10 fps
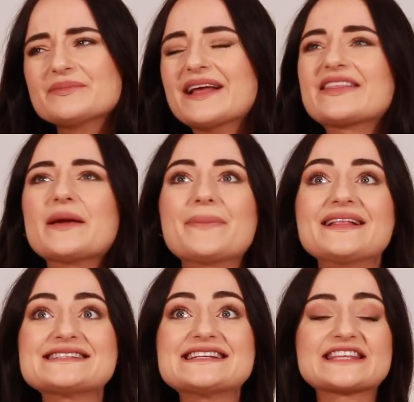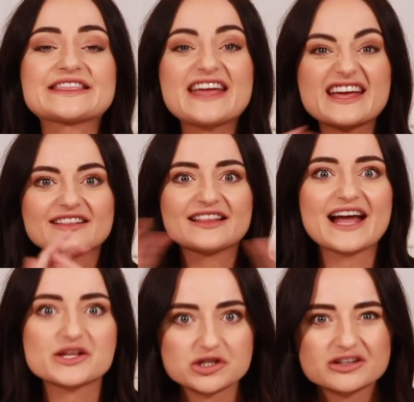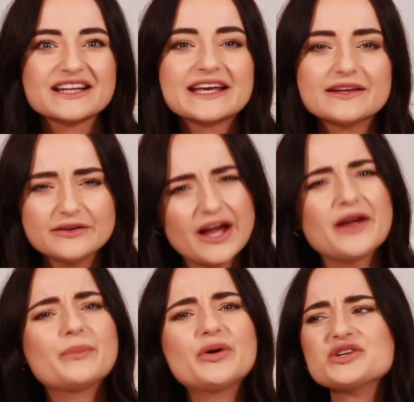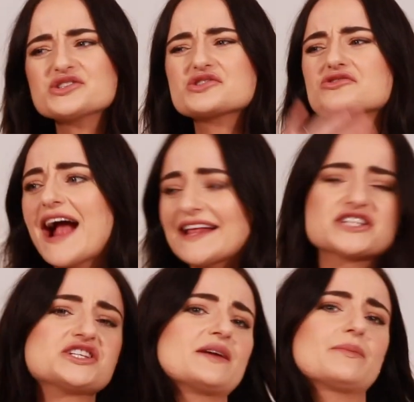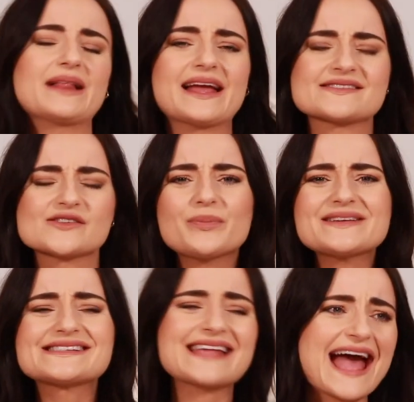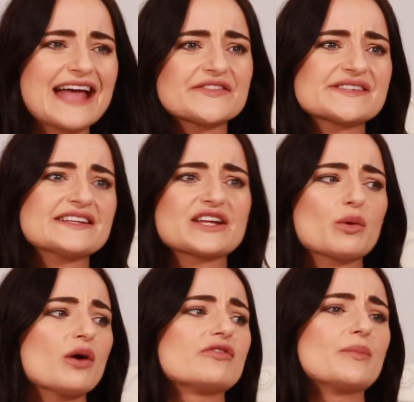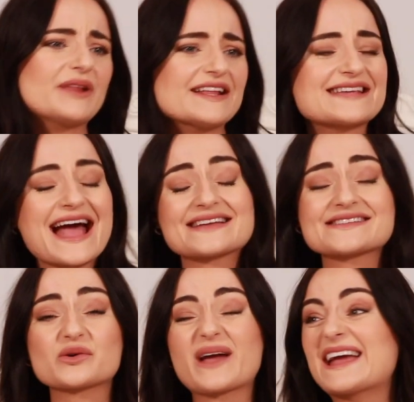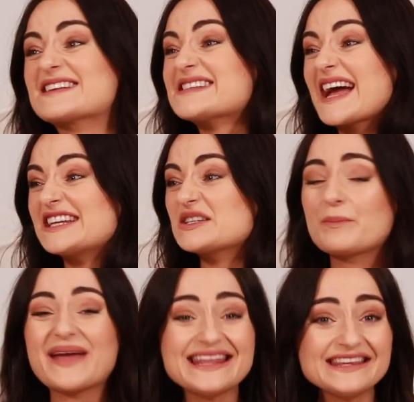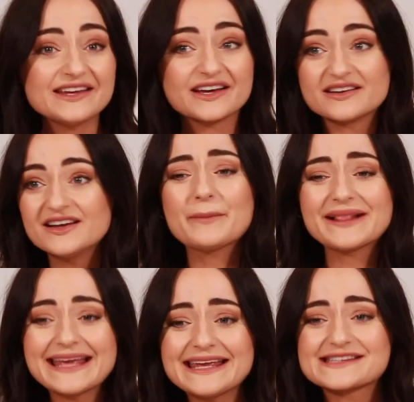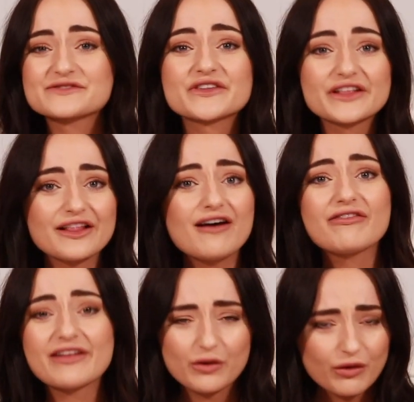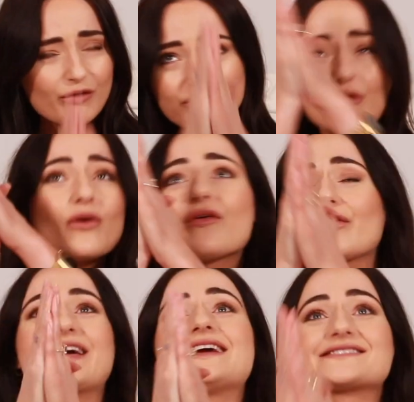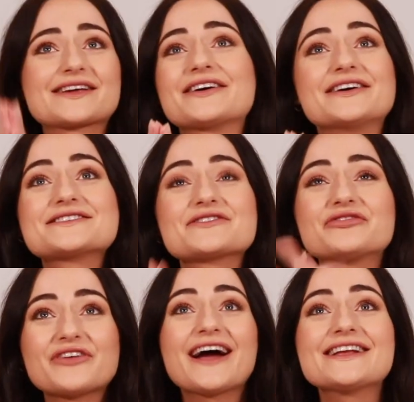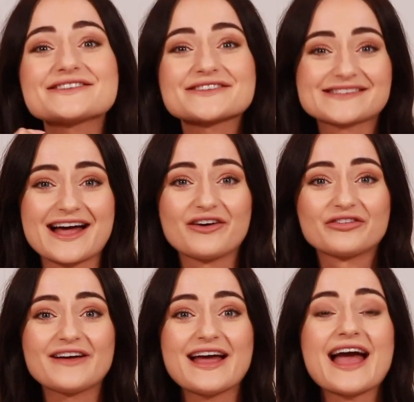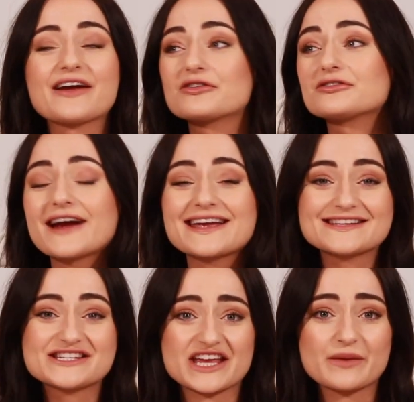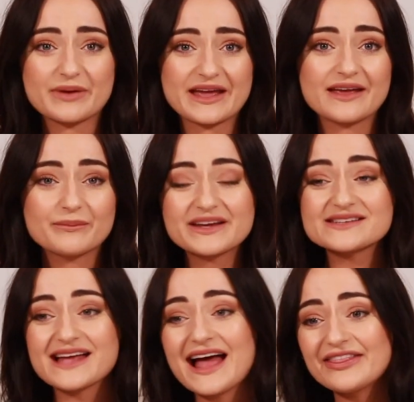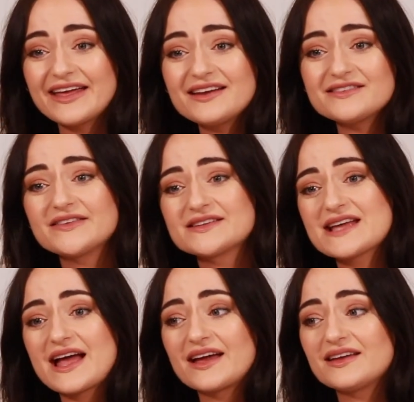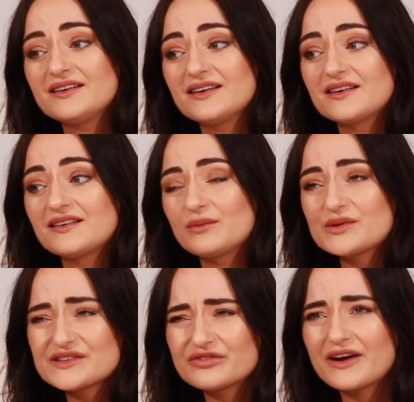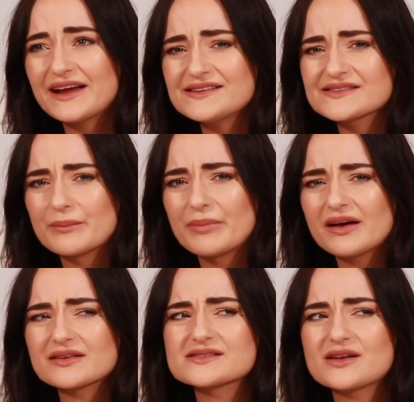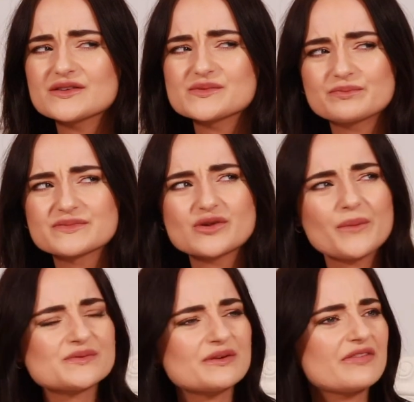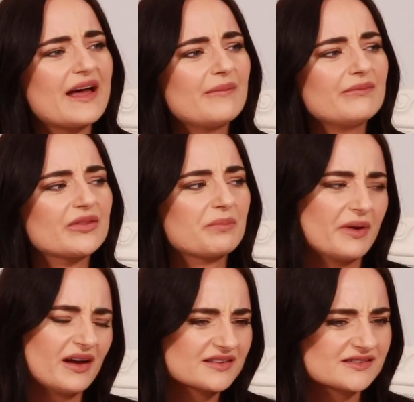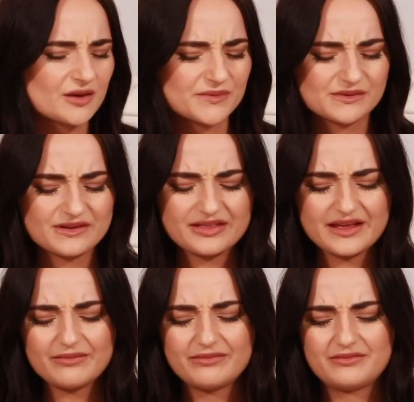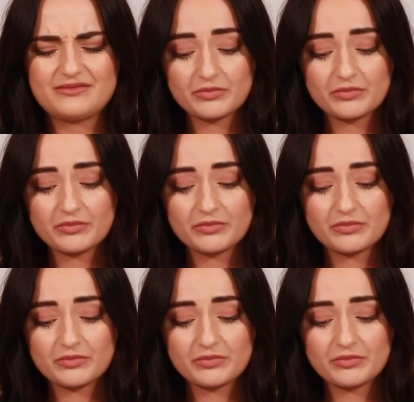like the ability to think laterally, you know, put a strategy in place, not be scared of sending you off for blood tests or getting a second opinion. Please, for the love of all that is good, find yourself a great GP. Because at the end of the day, what's the phrase? The buck stops with them? The buck stops with them?